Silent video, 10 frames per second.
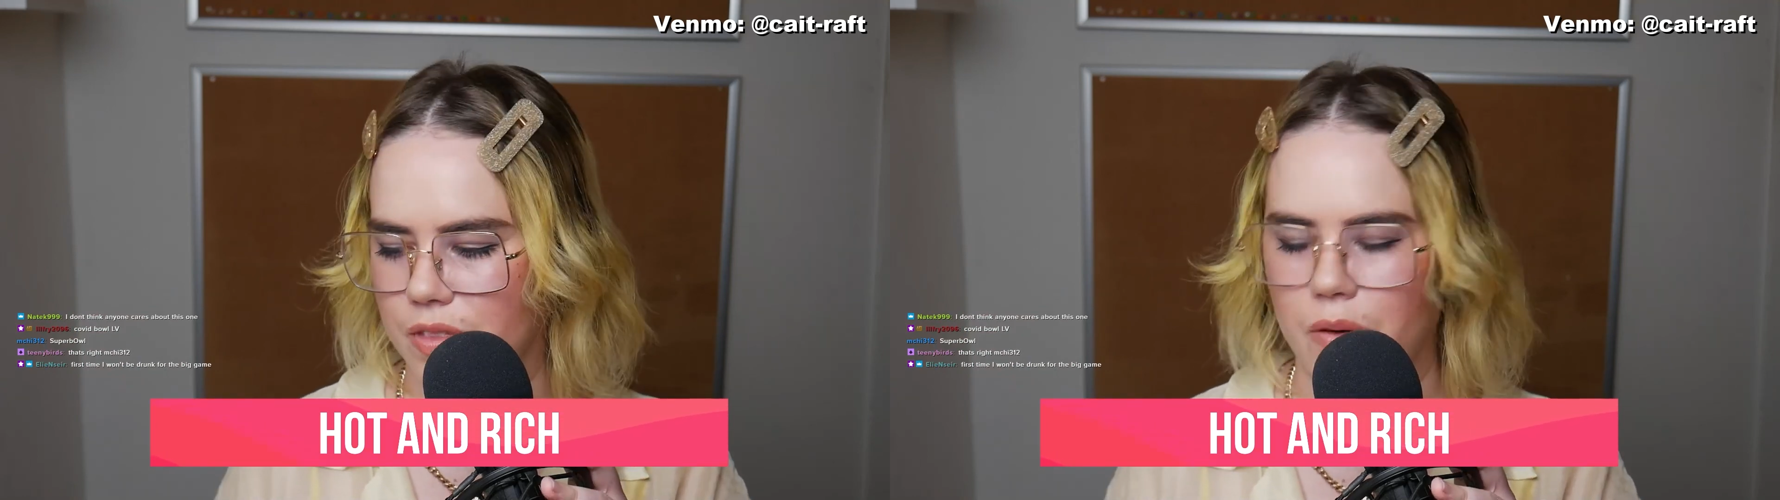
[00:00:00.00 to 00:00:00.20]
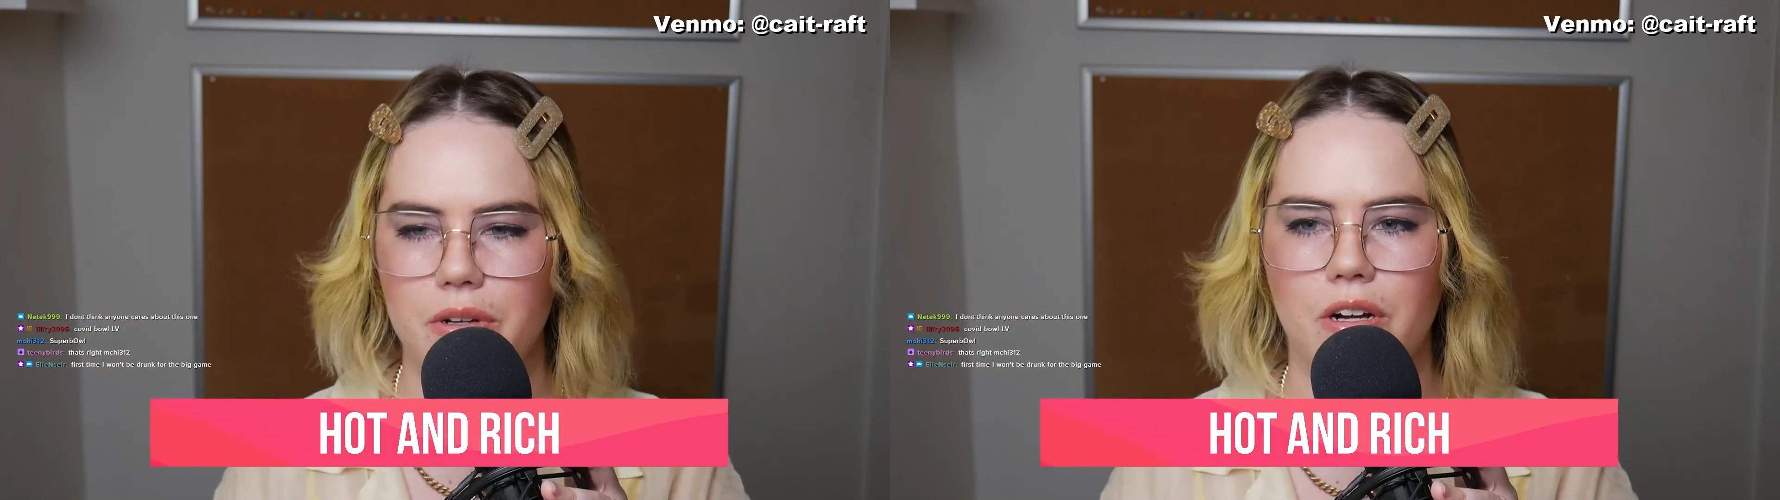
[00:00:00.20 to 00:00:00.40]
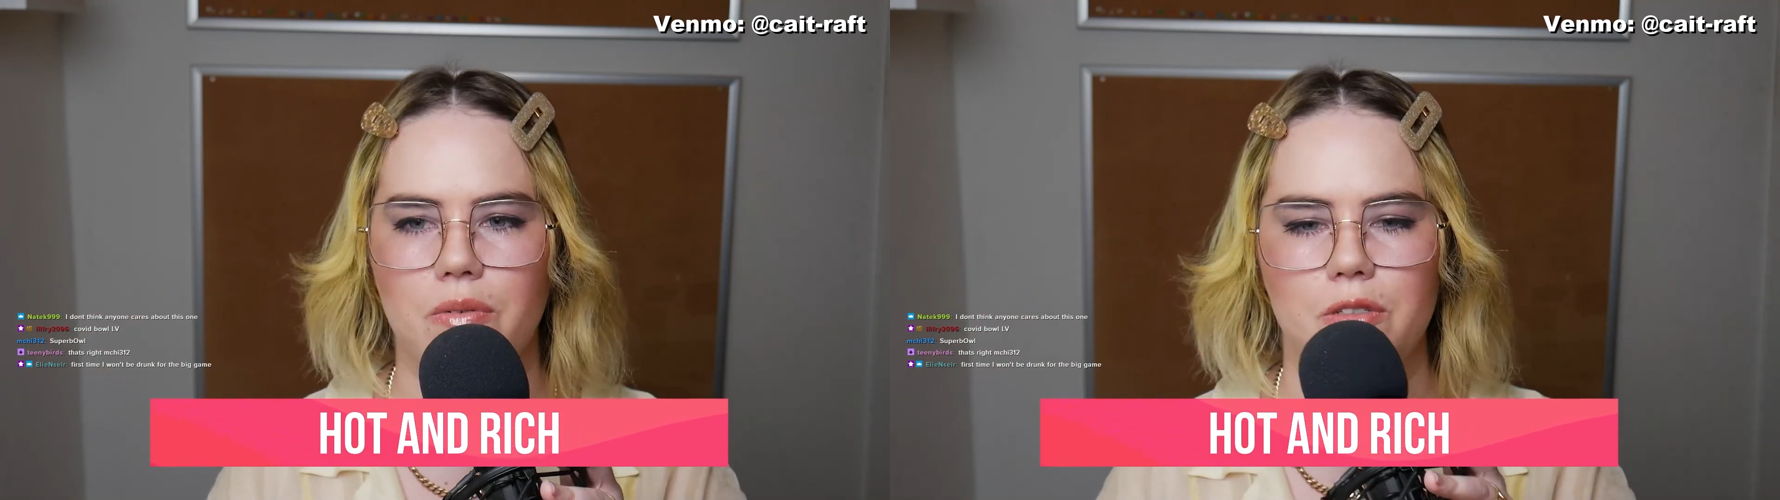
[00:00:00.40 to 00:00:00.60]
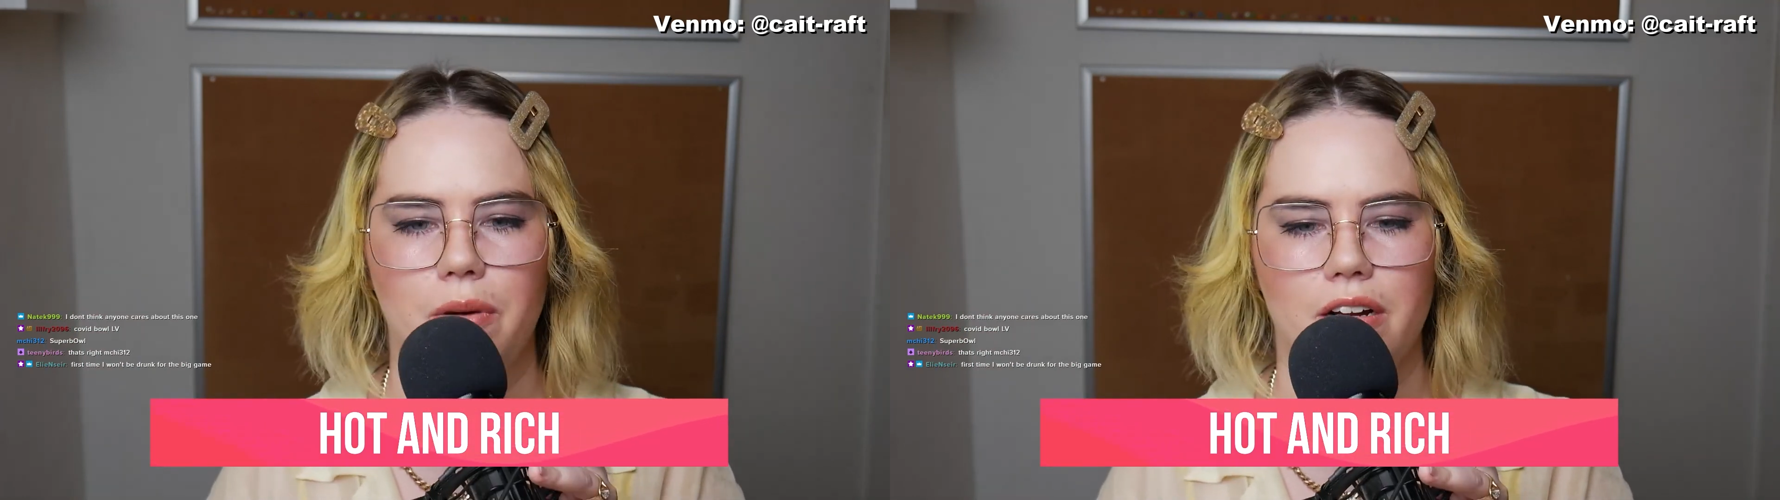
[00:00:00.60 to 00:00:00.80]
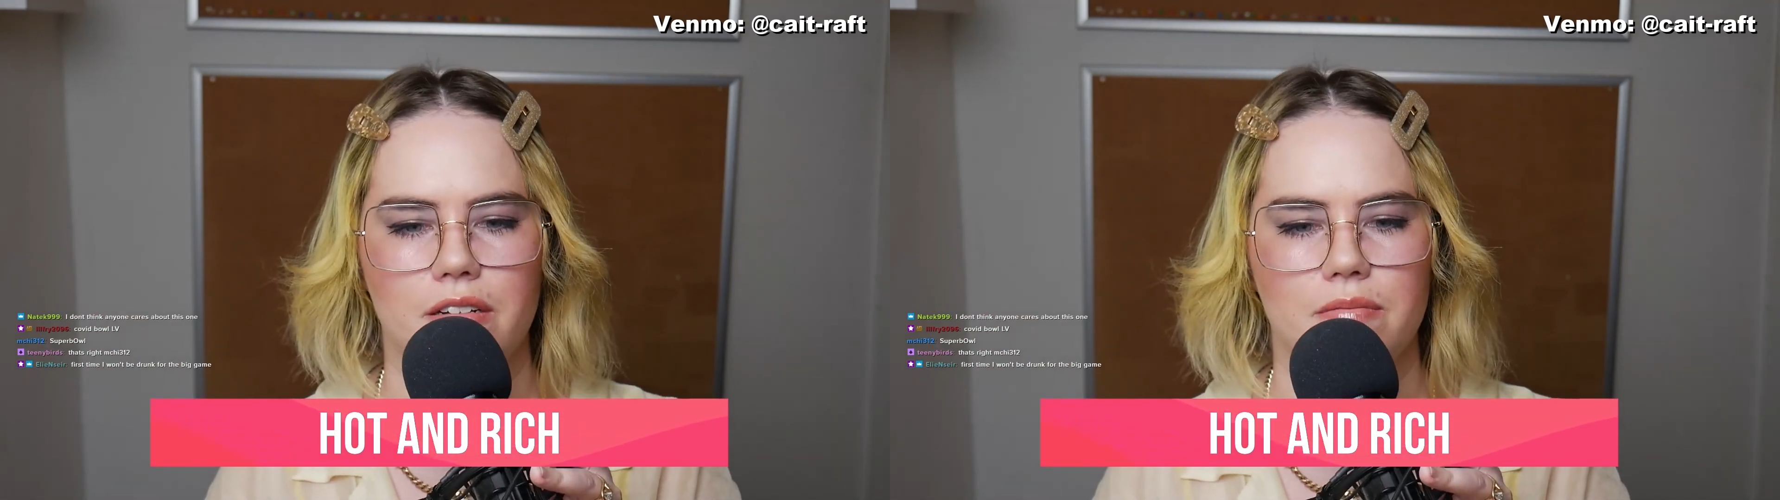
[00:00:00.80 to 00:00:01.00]
that we don't
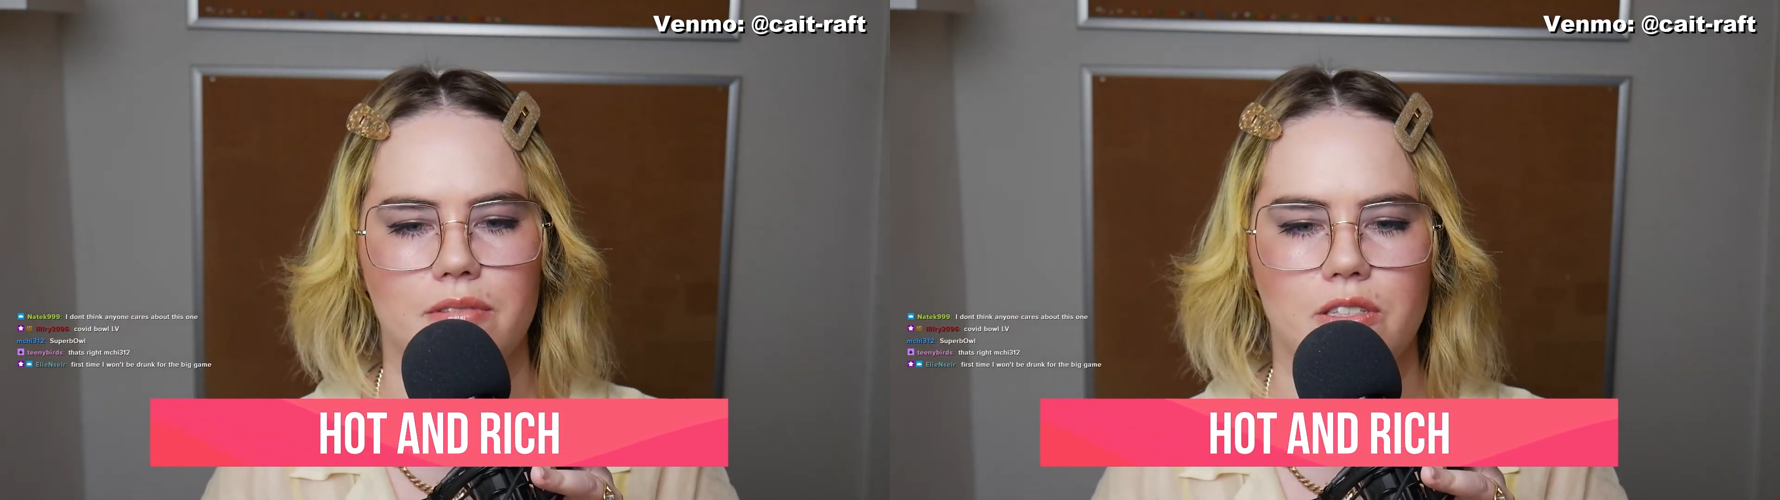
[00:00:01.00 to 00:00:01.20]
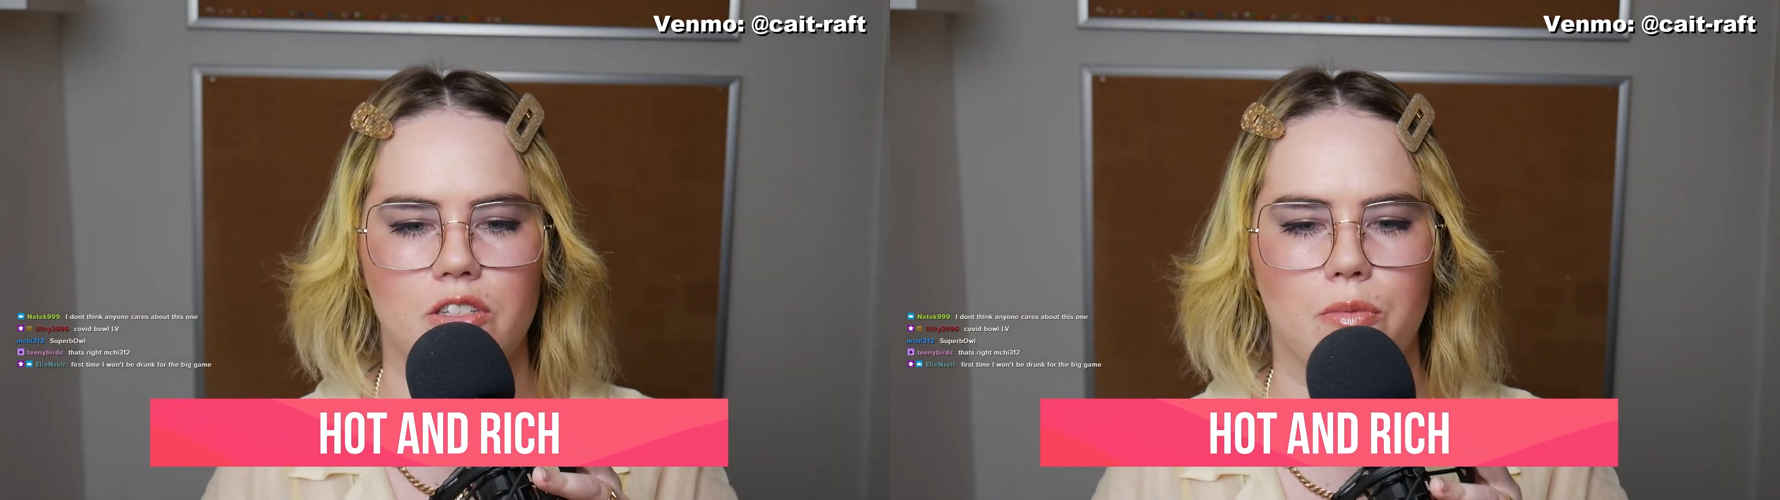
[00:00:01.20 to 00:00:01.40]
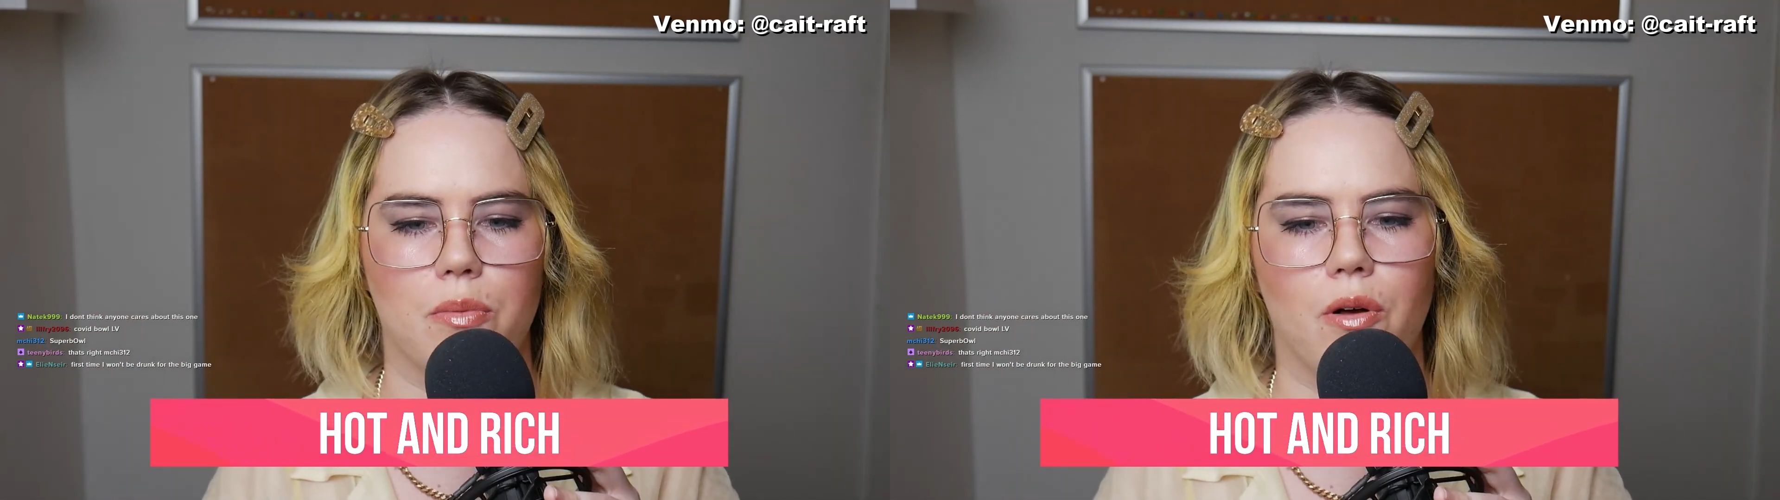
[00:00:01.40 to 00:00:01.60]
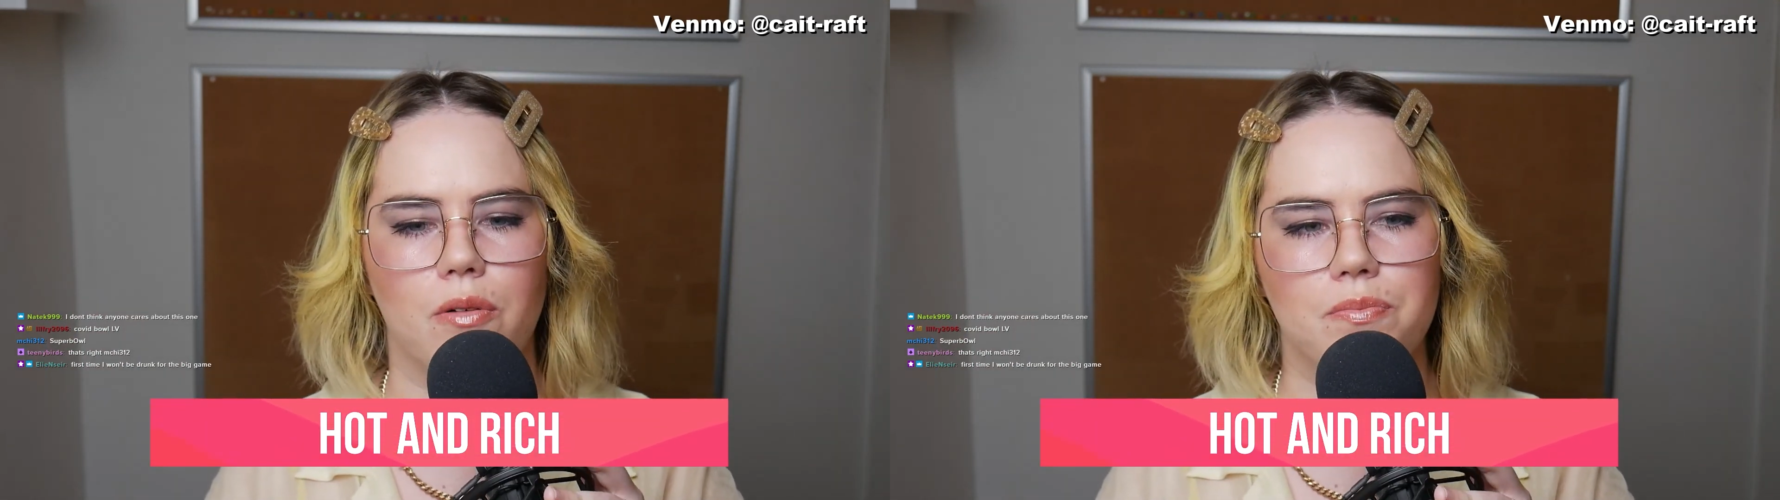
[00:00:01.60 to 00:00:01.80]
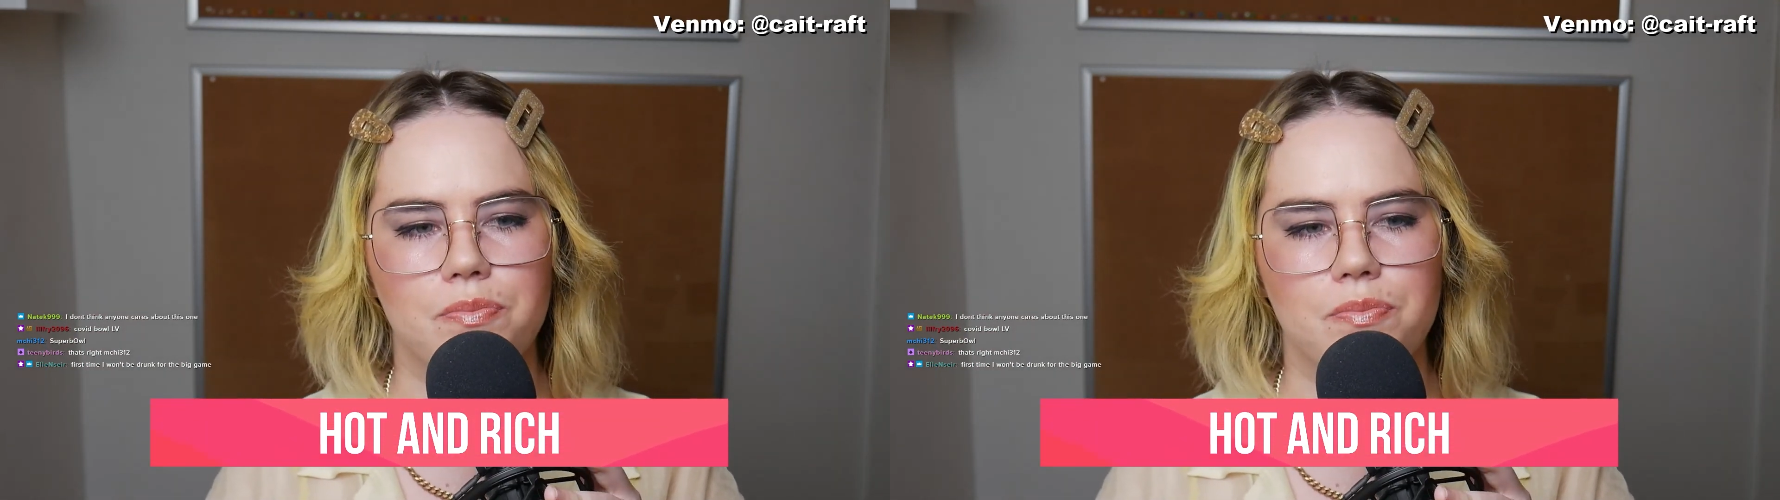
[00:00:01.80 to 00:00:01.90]
respect the Super Bowl.